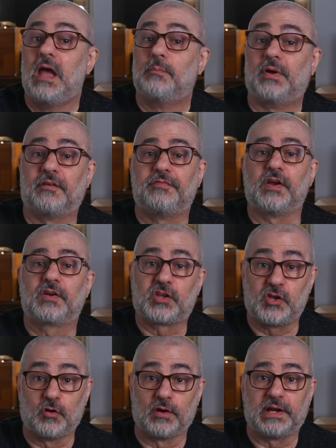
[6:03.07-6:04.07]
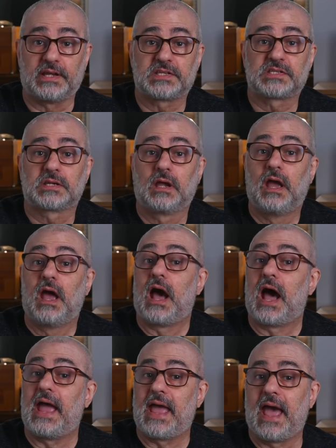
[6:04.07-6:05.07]
But if you're curious,
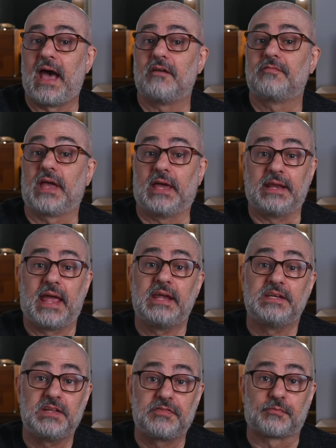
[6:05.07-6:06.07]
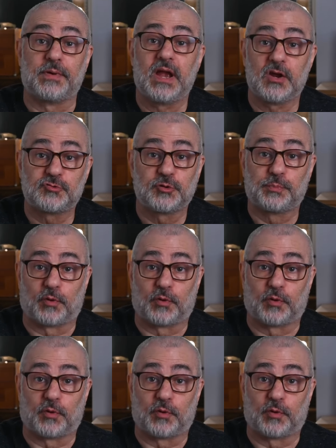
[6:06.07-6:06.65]
I have an AD300